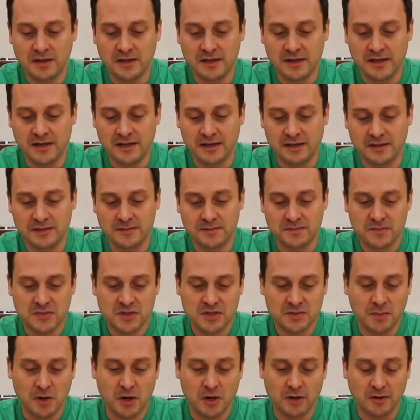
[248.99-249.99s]
in a
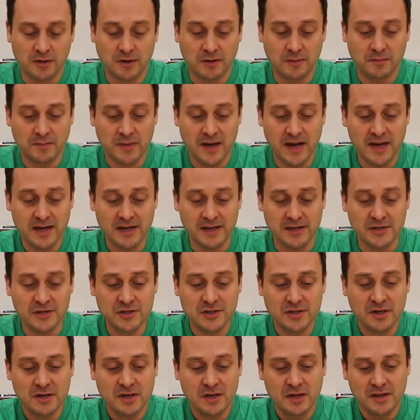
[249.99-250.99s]
smaller
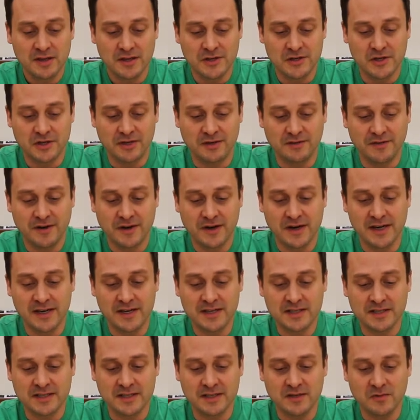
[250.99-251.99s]
package that you can very
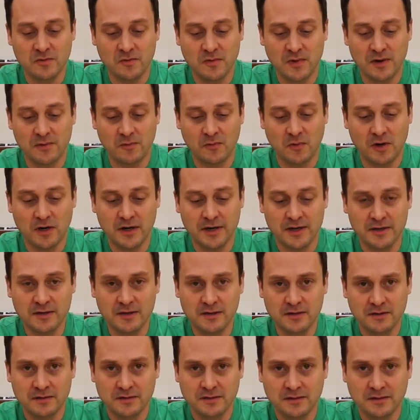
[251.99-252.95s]
easily, when wanted,